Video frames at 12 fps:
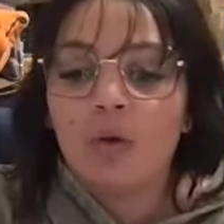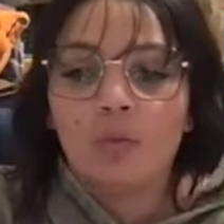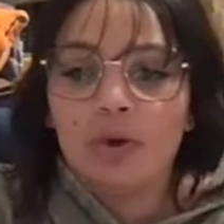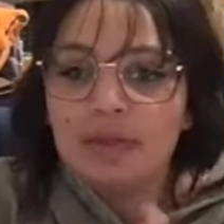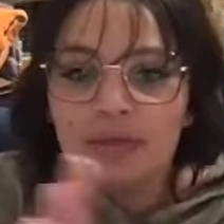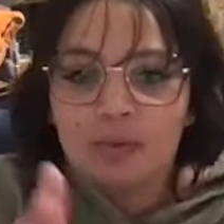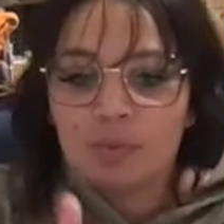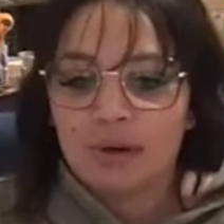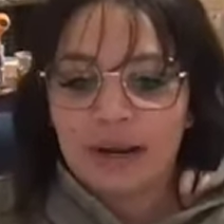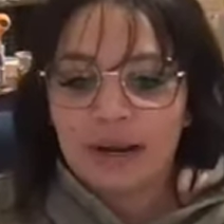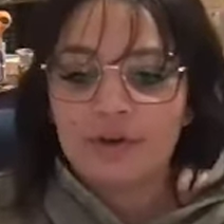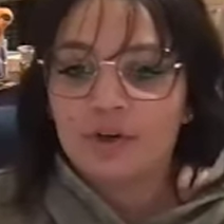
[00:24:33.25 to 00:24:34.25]
within the
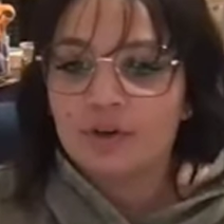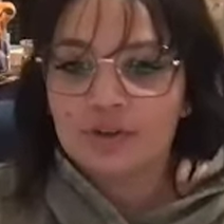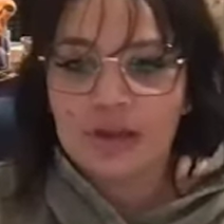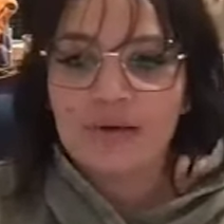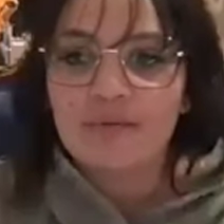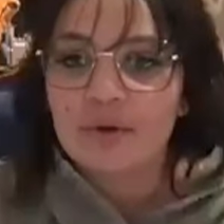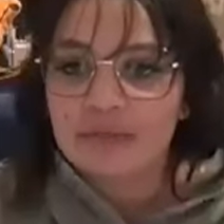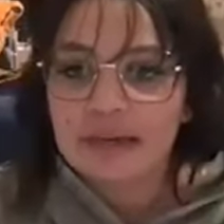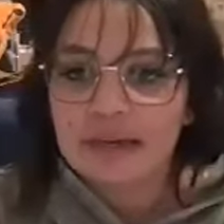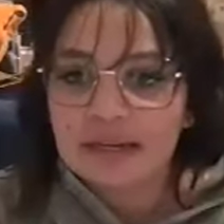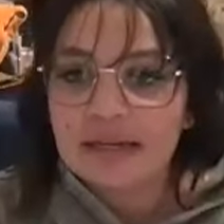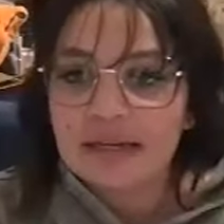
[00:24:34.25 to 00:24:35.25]
parameters of what
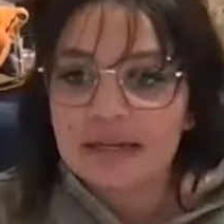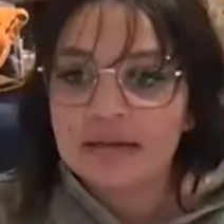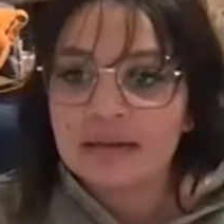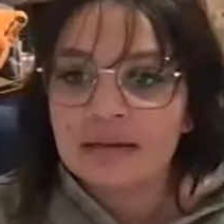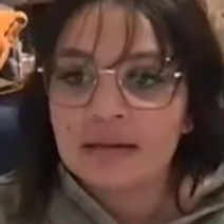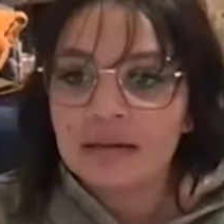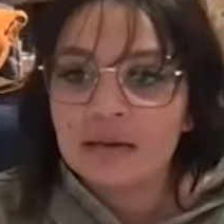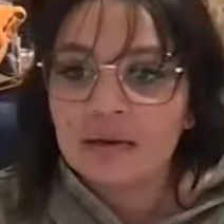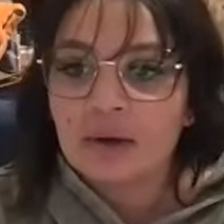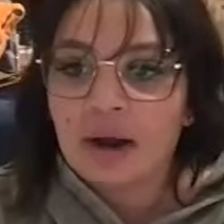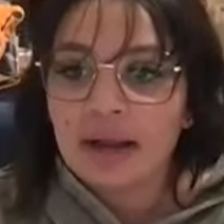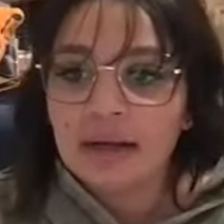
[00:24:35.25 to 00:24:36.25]
they need,
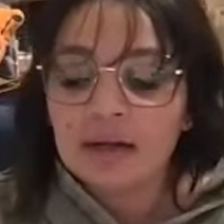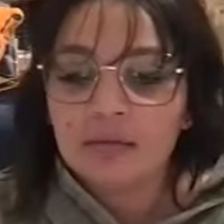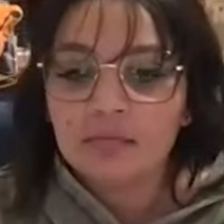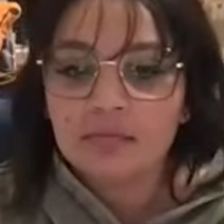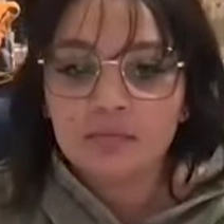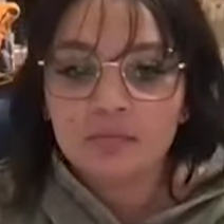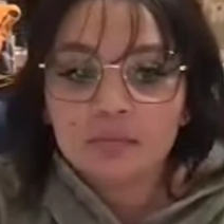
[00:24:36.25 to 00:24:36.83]
right?